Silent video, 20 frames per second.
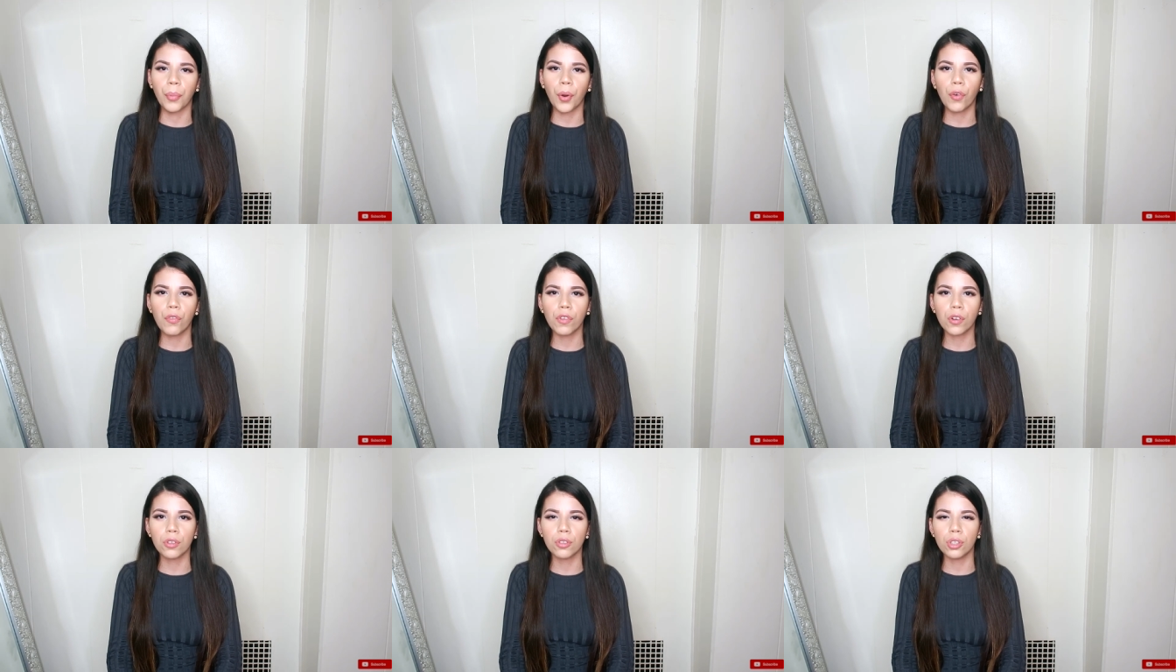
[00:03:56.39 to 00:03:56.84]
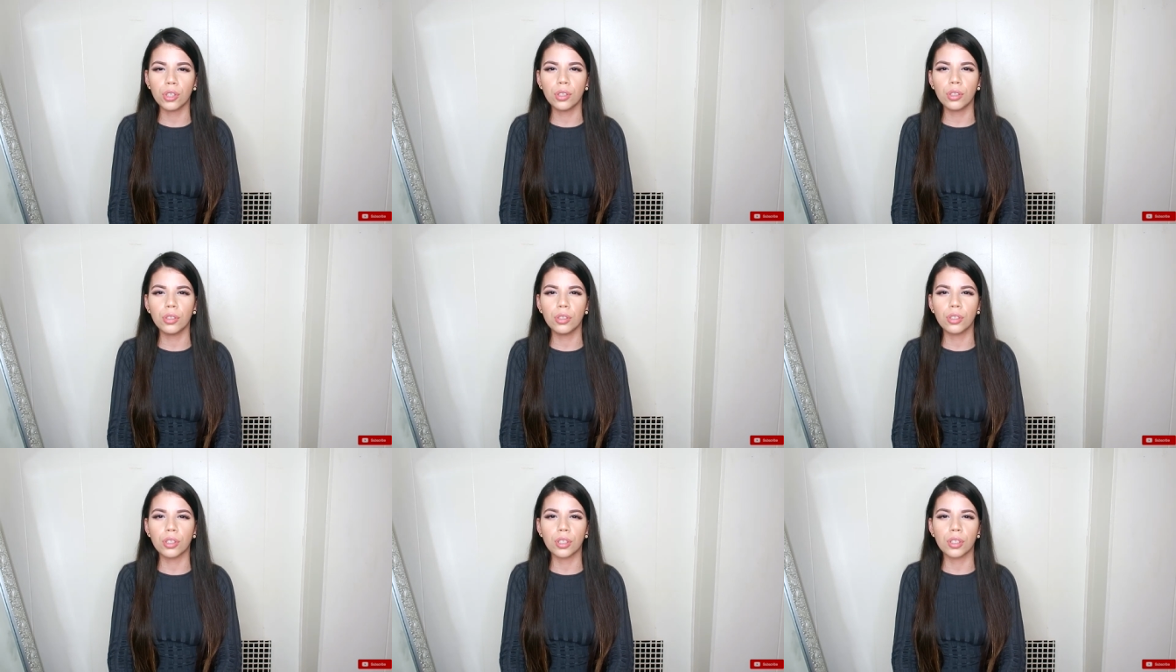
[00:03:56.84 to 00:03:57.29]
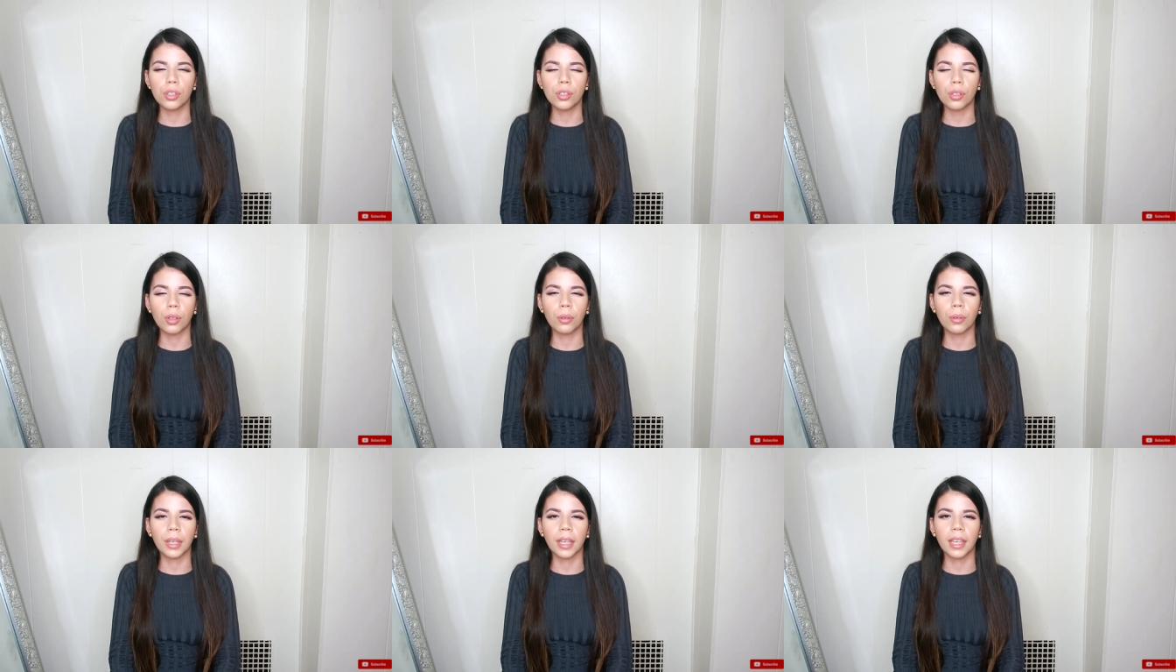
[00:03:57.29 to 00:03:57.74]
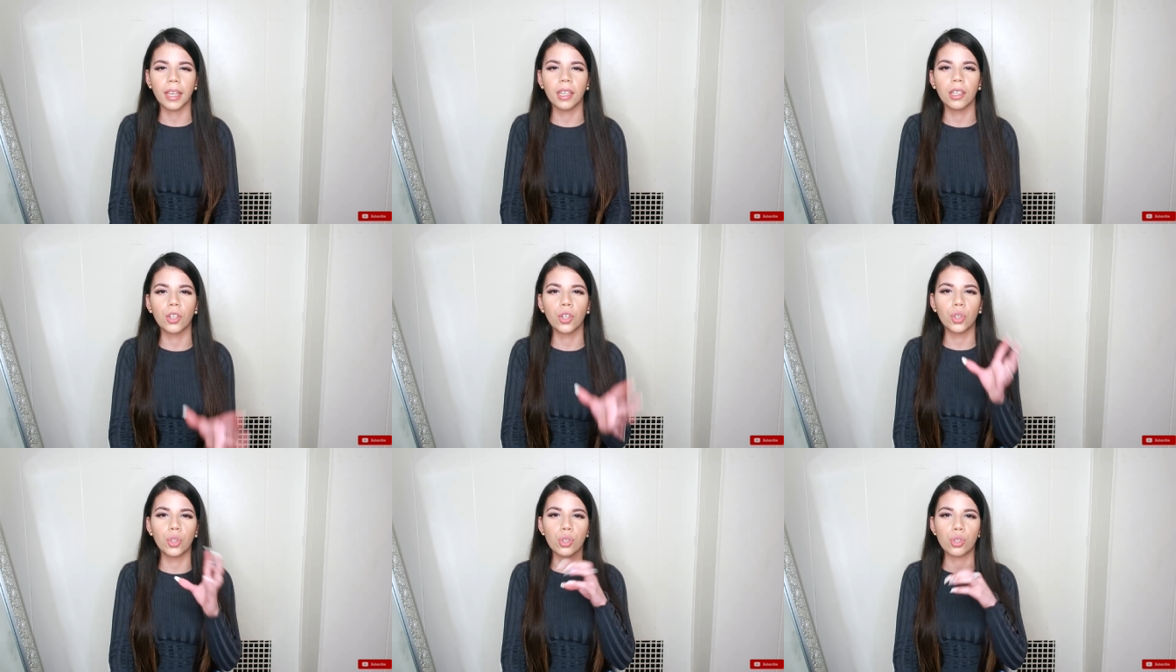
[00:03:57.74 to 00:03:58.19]
birth control just so it
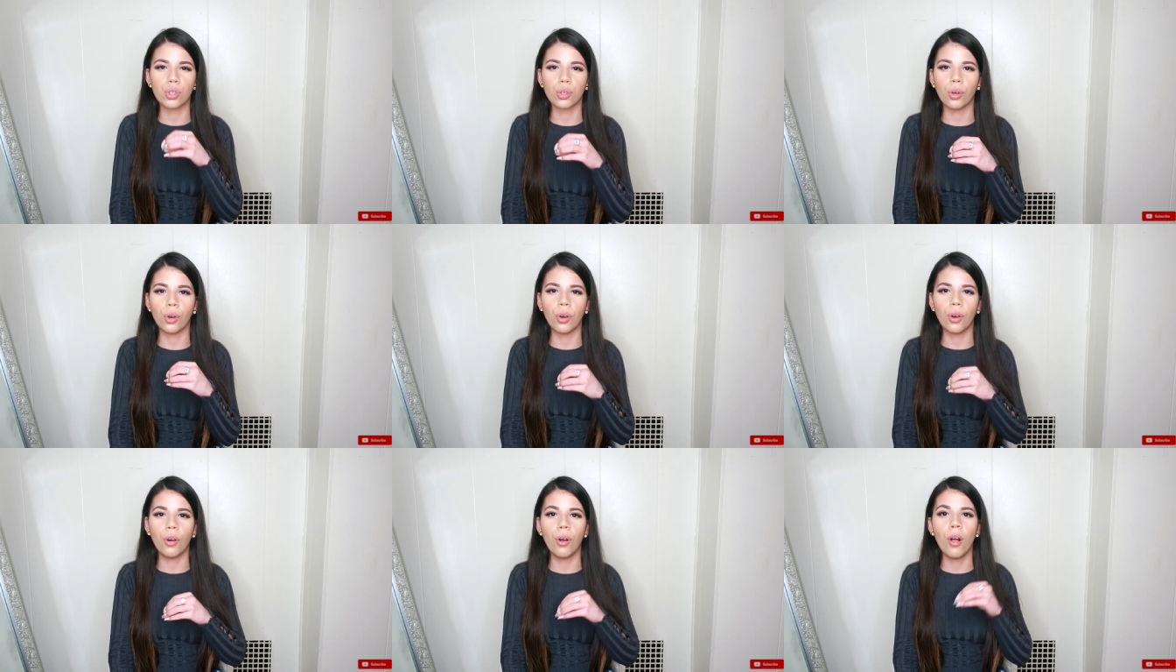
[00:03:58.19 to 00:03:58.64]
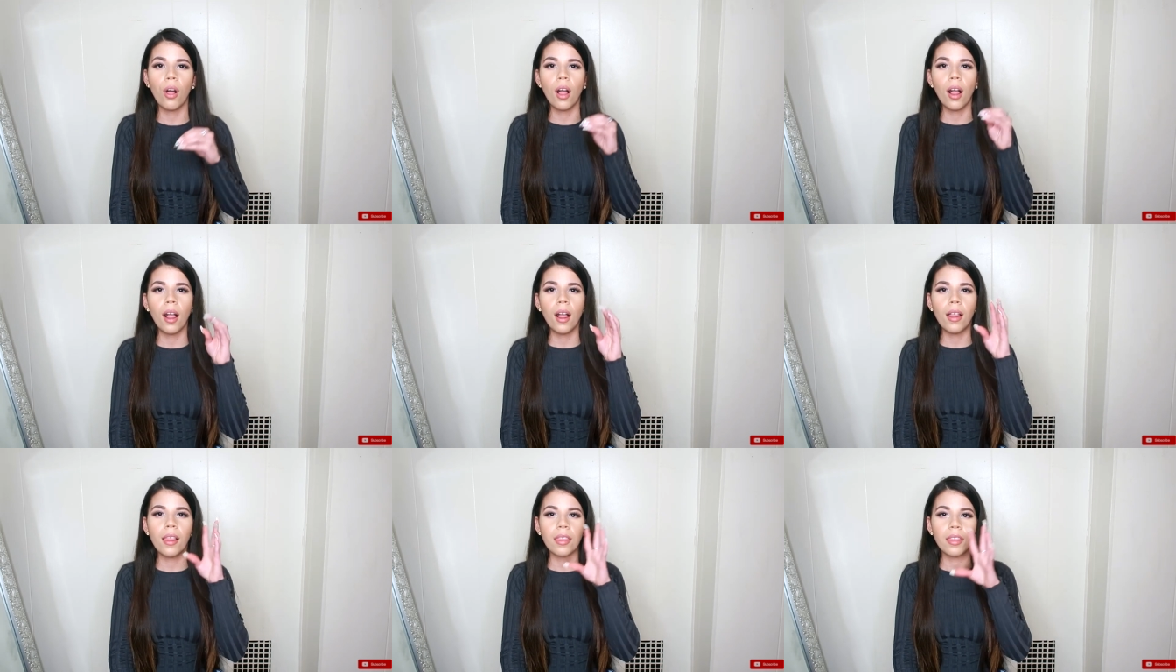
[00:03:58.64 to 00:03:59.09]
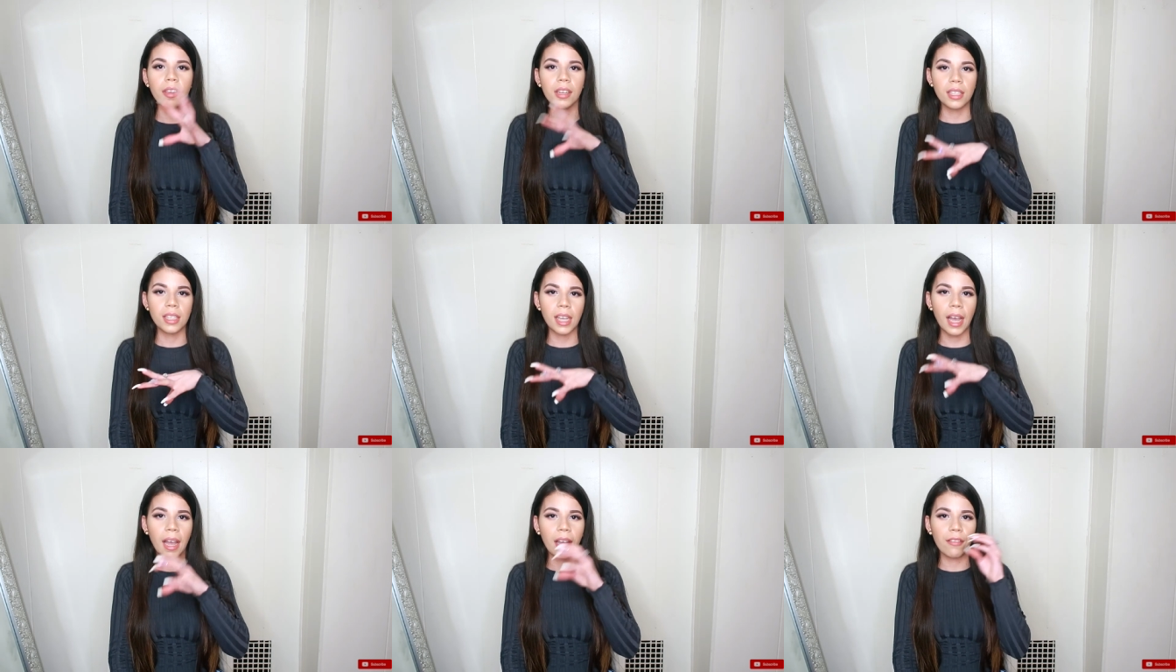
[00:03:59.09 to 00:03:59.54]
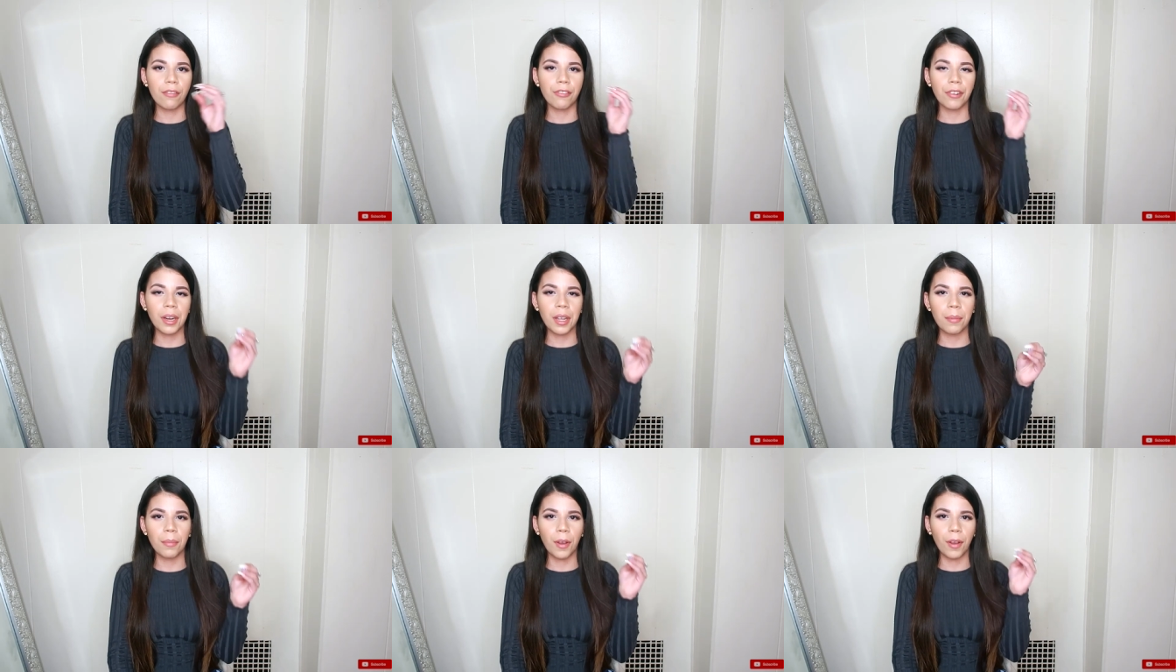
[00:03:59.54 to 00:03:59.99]
can control the time
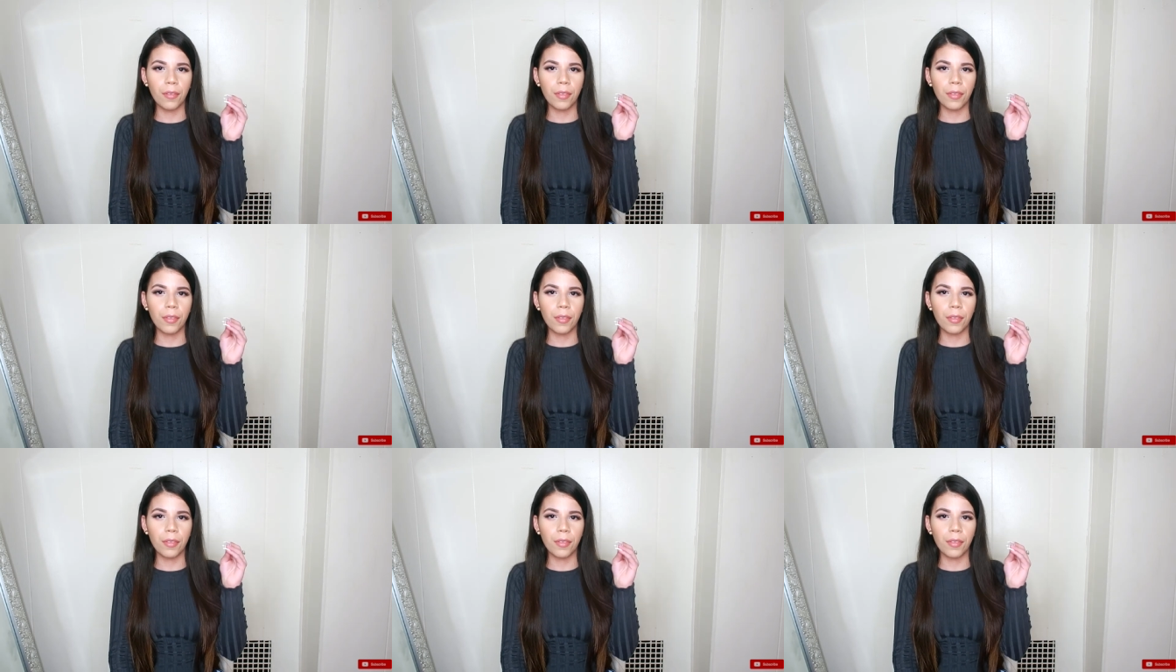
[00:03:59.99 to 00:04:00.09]
frame